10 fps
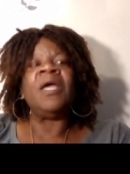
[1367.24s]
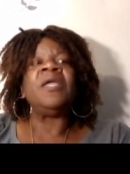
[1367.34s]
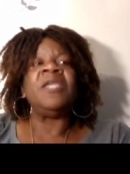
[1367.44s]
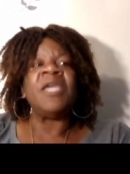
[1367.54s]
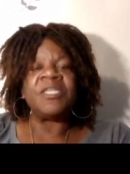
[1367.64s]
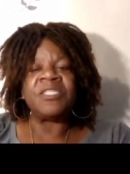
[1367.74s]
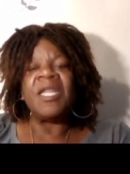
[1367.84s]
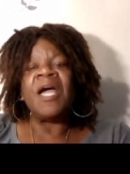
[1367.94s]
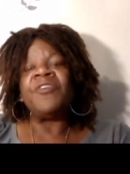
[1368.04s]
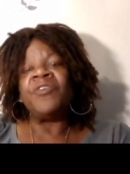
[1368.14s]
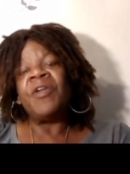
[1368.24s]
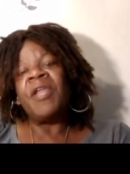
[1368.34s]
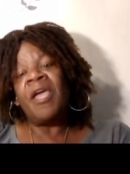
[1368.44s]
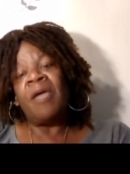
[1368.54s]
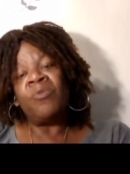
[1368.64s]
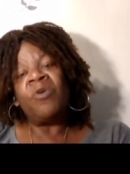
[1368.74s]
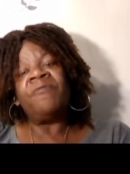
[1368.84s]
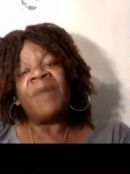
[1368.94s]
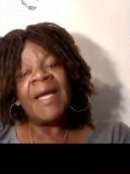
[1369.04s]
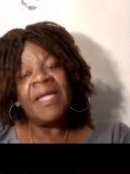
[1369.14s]
yes, now you're going to have more
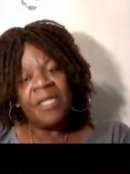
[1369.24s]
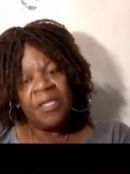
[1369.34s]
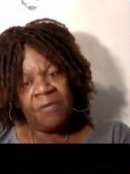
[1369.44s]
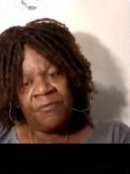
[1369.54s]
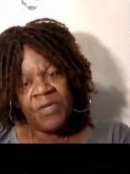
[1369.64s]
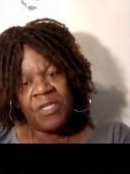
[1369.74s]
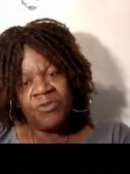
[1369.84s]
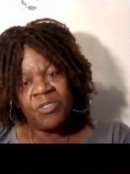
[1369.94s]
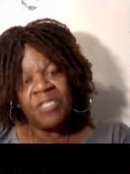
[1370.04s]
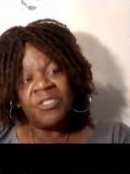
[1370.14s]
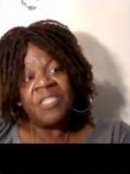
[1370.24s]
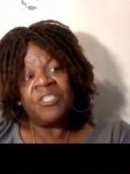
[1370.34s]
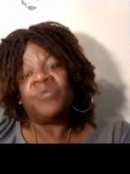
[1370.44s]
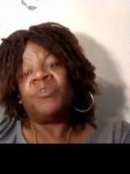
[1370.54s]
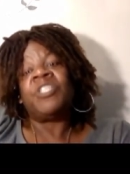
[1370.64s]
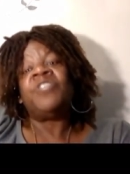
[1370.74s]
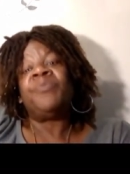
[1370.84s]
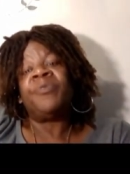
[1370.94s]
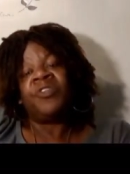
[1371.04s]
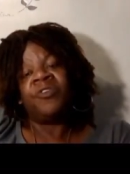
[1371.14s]
violent offenders because this is what you
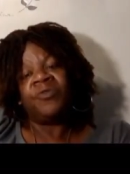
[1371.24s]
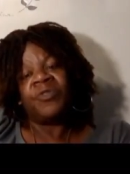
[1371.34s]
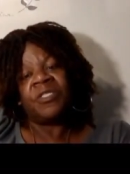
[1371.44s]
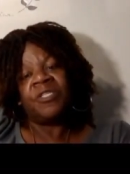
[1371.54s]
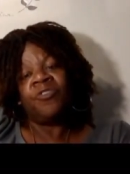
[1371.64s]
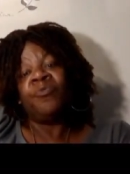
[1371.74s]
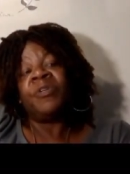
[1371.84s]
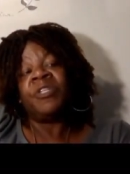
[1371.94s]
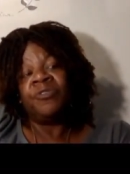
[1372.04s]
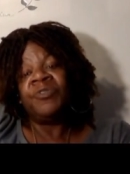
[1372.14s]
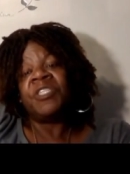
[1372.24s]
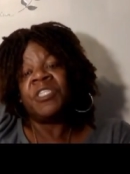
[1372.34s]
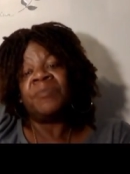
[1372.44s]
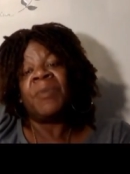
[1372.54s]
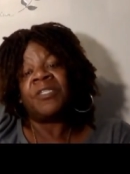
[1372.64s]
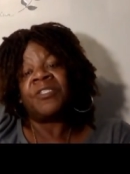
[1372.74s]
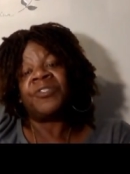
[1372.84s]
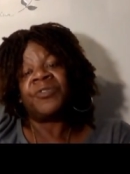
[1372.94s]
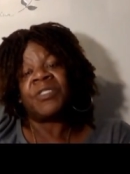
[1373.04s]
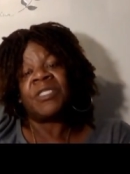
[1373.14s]
produced. You produced these
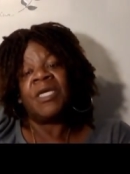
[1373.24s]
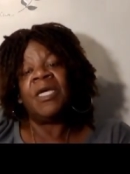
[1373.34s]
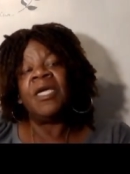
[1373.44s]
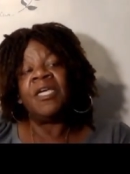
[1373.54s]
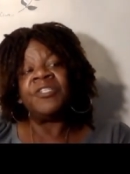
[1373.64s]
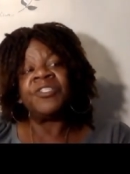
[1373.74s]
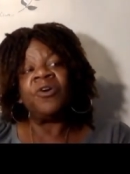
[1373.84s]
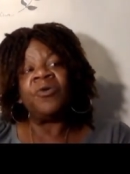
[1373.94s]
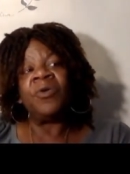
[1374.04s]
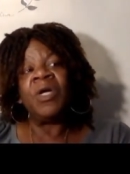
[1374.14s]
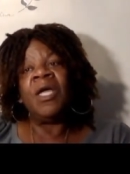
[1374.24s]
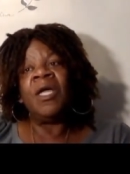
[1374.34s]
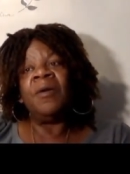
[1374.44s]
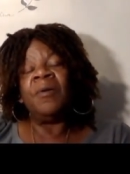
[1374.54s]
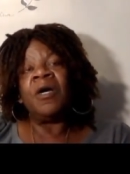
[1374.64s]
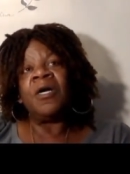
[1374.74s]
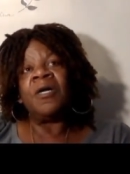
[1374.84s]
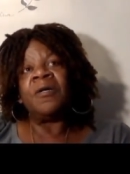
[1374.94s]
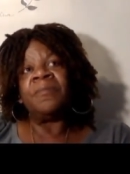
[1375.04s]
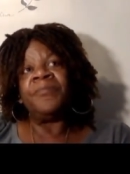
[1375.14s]
monsters. And so
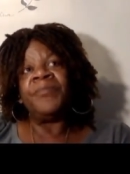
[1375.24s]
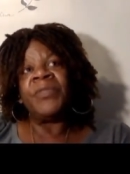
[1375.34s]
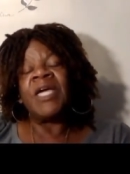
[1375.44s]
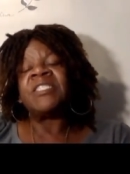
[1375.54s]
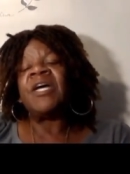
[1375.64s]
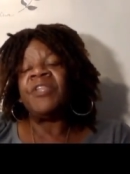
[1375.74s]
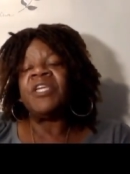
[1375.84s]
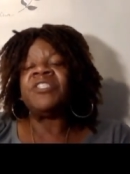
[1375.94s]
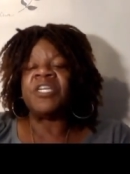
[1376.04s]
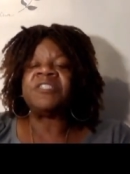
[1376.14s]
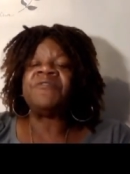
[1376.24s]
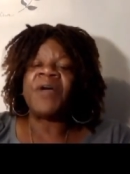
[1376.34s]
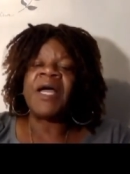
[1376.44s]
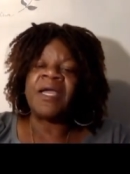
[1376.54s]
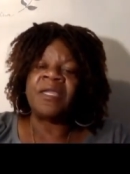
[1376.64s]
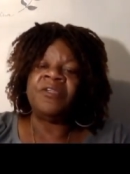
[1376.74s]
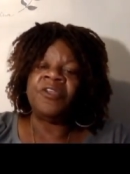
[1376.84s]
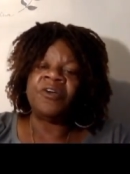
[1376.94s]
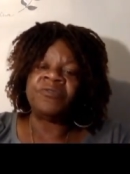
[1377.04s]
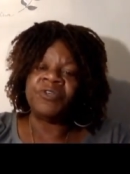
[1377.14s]
um, that's how they justify, you
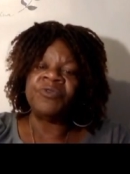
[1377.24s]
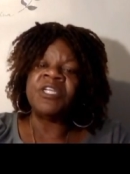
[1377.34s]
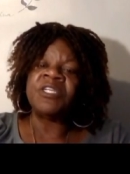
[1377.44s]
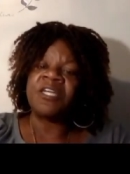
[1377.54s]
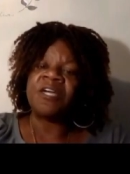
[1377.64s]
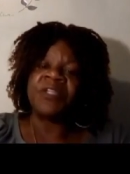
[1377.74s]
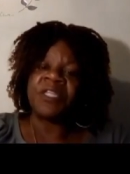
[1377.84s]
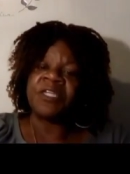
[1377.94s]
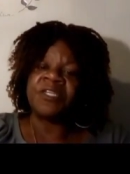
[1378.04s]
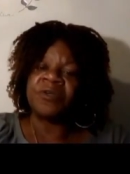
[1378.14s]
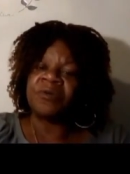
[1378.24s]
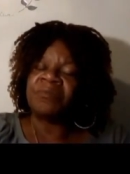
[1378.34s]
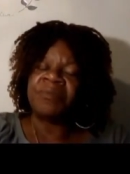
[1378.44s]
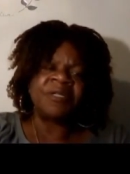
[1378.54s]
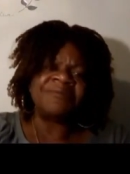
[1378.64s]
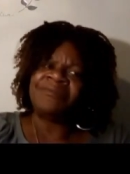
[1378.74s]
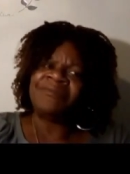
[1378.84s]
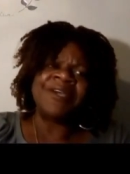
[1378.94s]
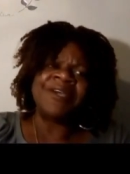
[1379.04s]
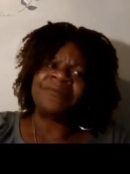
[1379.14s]
know, doing the stuff that they do. But
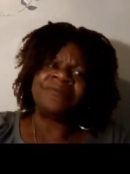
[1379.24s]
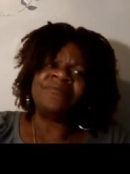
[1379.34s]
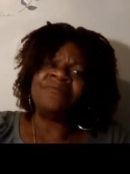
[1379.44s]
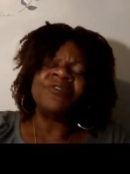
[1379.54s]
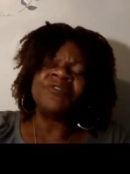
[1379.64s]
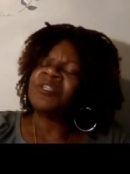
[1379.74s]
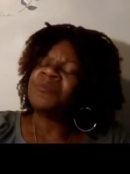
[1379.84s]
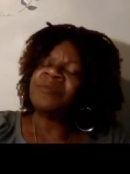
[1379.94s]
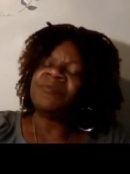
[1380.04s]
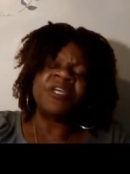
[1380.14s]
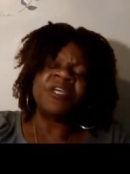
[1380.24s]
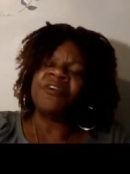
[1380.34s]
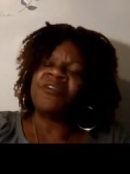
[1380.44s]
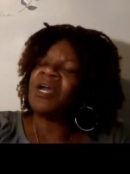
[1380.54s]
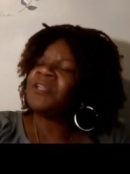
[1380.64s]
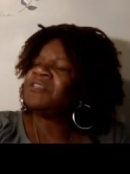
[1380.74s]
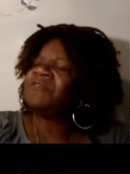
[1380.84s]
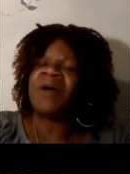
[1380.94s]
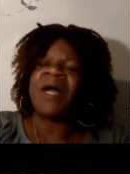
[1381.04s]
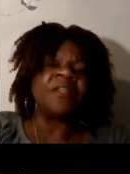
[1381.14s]
no, most of the people in there are not these
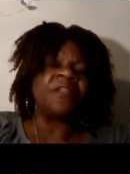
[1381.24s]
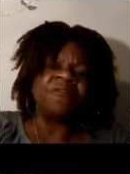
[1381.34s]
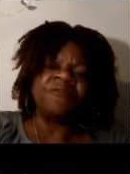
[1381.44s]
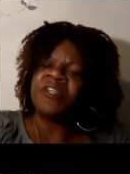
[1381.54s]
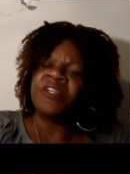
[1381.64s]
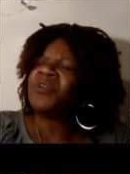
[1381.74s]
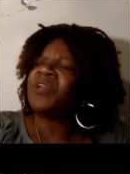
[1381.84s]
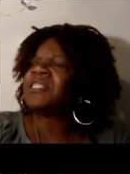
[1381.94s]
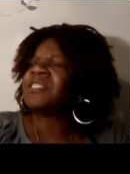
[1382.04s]
violent offenders. We're not